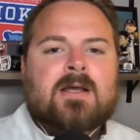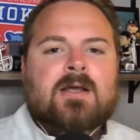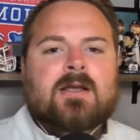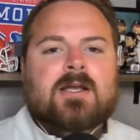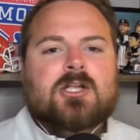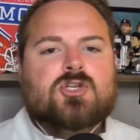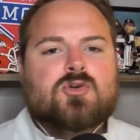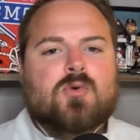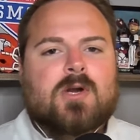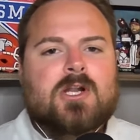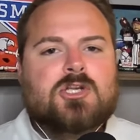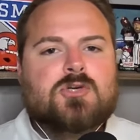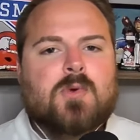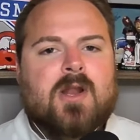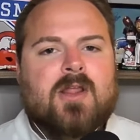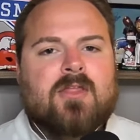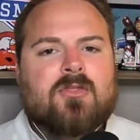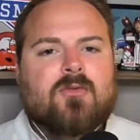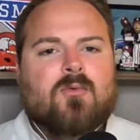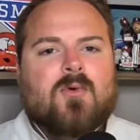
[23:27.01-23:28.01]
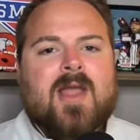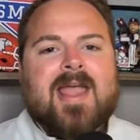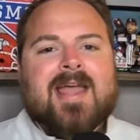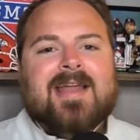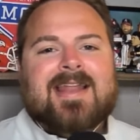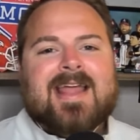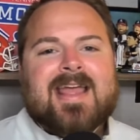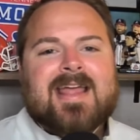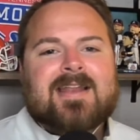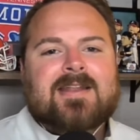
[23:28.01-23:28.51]
in 2023 and
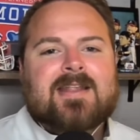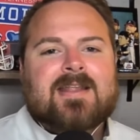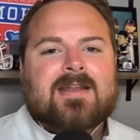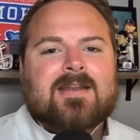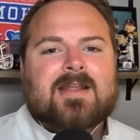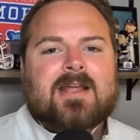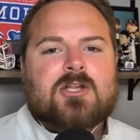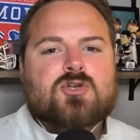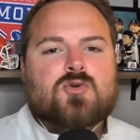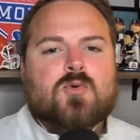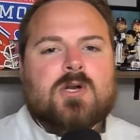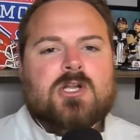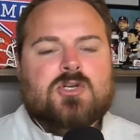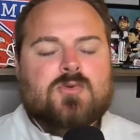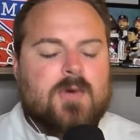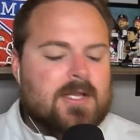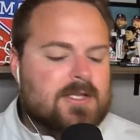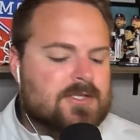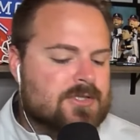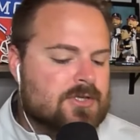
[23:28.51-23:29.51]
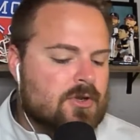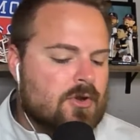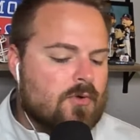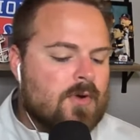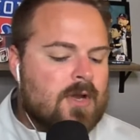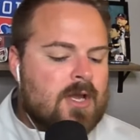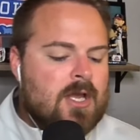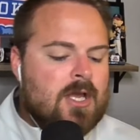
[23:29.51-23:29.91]
Hendon in 2022.